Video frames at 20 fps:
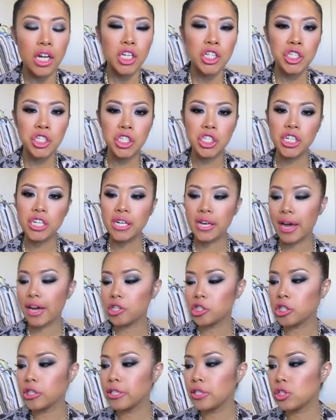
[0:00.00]
she
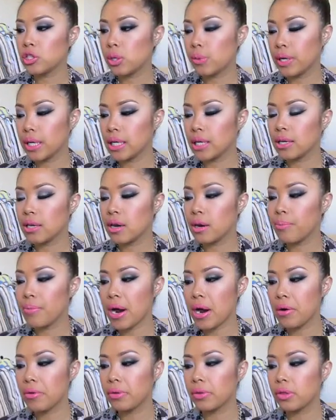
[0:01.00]
actually tweeted
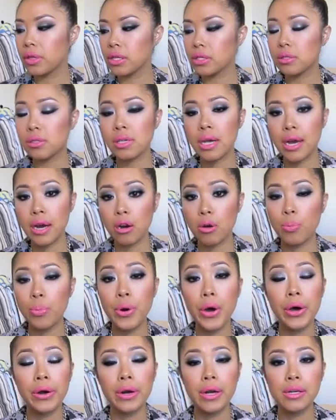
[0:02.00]
about this hair
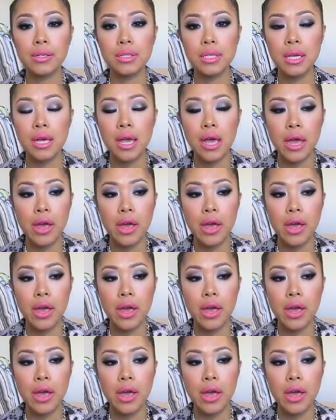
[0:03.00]
product